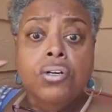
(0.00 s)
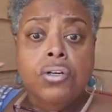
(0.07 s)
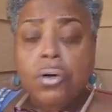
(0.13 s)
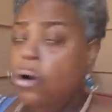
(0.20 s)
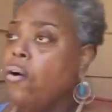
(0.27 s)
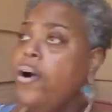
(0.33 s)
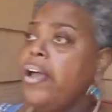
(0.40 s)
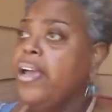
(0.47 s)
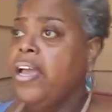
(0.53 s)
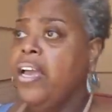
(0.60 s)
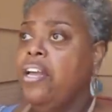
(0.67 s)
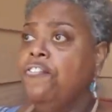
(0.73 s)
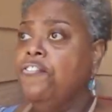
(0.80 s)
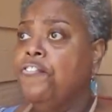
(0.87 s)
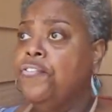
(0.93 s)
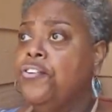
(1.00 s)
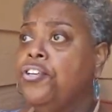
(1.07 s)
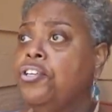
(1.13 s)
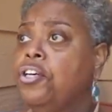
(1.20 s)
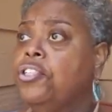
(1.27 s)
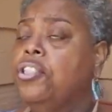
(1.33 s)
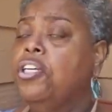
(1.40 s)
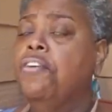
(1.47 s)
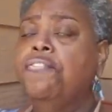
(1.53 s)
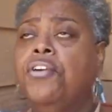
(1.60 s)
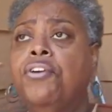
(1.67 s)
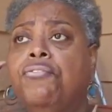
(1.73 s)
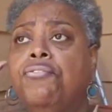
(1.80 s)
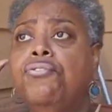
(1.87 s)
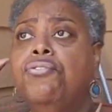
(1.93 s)
Go ahead and free yourself.
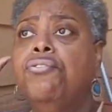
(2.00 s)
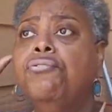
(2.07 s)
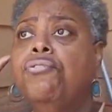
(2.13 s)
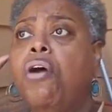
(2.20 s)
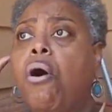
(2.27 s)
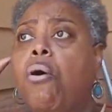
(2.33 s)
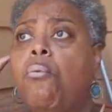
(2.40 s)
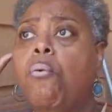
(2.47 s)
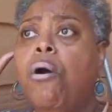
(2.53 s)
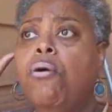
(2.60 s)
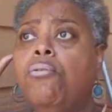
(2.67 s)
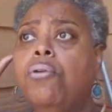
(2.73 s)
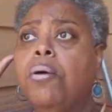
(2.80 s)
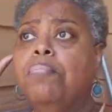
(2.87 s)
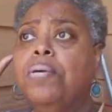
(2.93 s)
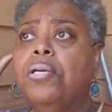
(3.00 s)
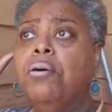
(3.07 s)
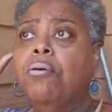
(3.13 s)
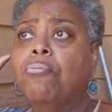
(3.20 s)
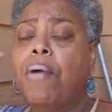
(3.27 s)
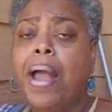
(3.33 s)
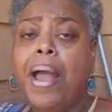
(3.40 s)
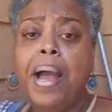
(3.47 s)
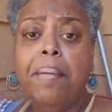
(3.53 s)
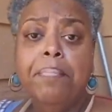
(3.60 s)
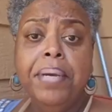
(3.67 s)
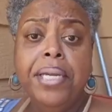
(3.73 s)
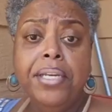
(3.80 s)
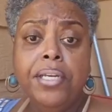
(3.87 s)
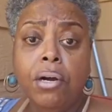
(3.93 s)
If you don't want to be around
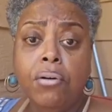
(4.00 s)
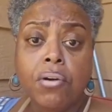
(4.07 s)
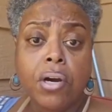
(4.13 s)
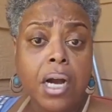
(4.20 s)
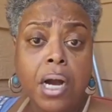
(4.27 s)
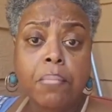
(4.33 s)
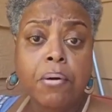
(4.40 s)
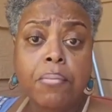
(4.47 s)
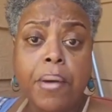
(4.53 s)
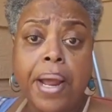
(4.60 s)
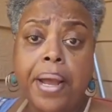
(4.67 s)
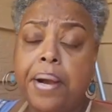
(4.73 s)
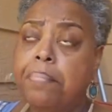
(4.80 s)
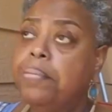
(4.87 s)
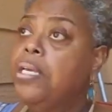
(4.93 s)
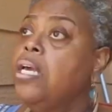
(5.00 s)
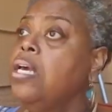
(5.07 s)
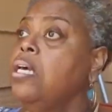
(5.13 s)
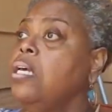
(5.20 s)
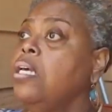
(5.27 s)
me, don't come around me.